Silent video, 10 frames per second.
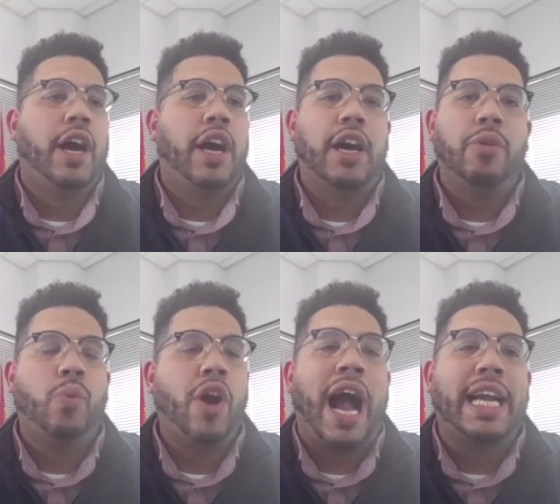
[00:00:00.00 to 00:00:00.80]
uh,
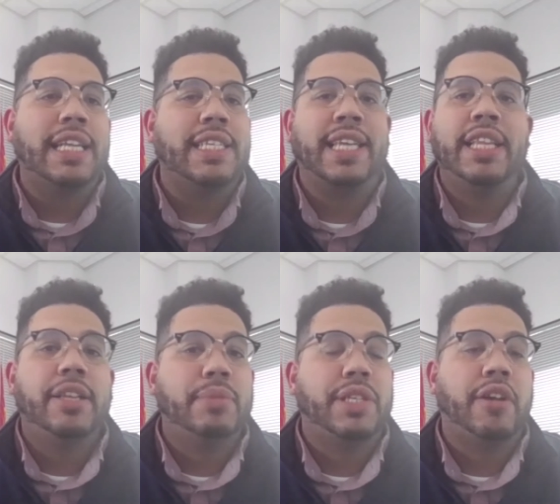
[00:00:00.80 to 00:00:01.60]
where I can
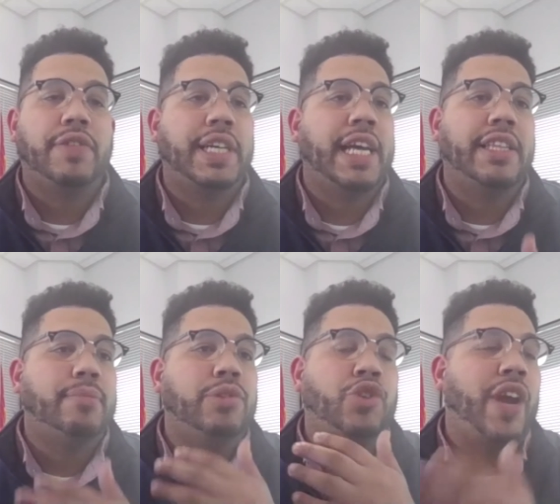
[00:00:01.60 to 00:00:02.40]
send them stuff to get
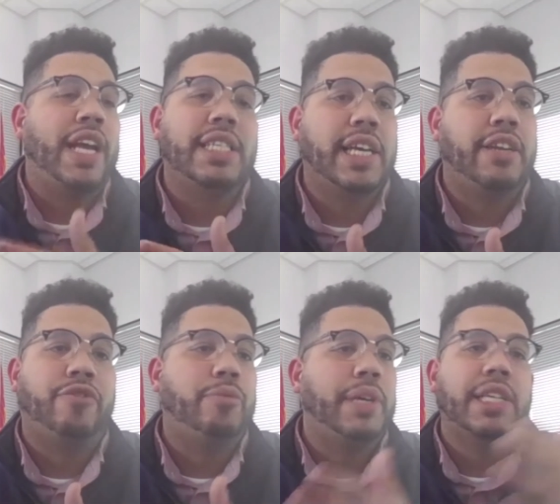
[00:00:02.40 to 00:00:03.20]
them translated
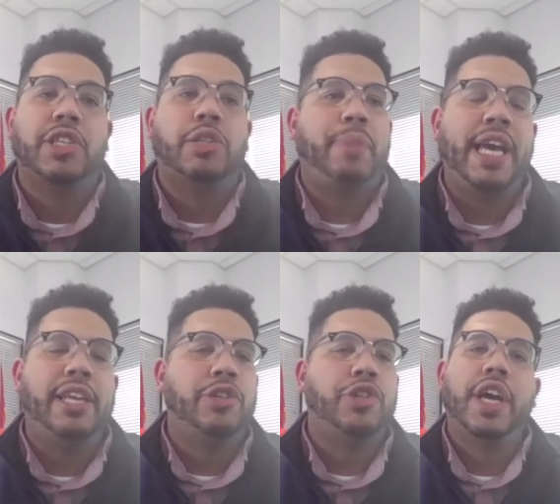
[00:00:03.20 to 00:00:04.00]
for me into
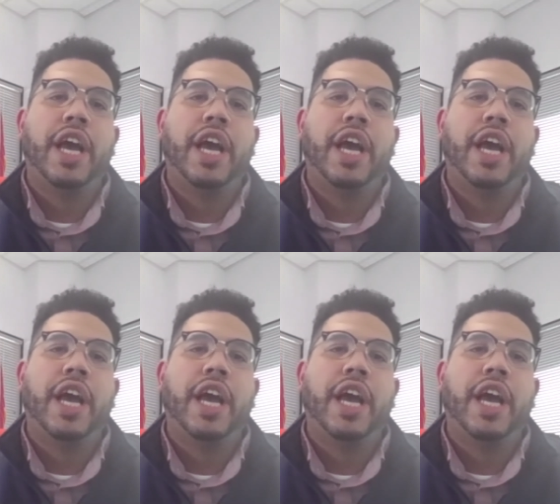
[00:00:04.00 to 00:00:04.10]
Spanish,